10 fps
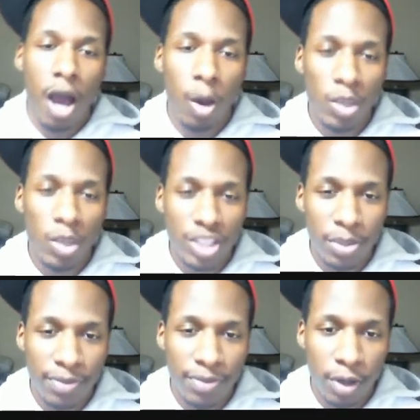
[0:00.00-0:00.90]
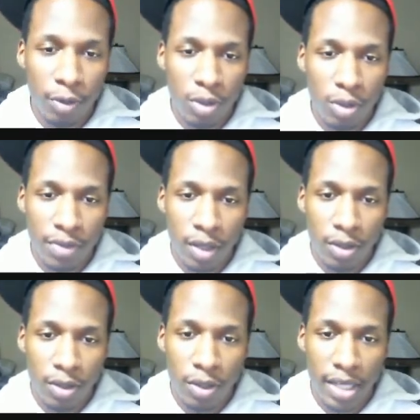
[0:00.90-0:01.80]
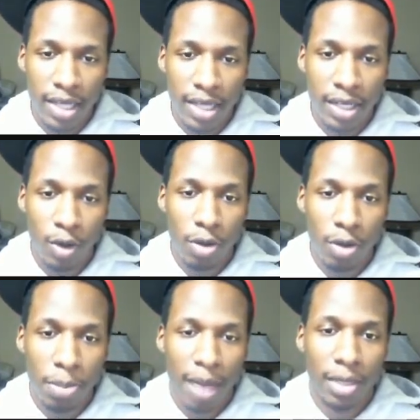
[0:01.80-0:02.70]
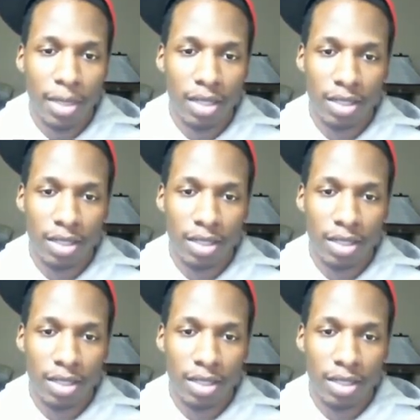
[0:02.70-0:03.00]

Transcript: Which do you prefer, Roosevelt or Kennedy or Obama?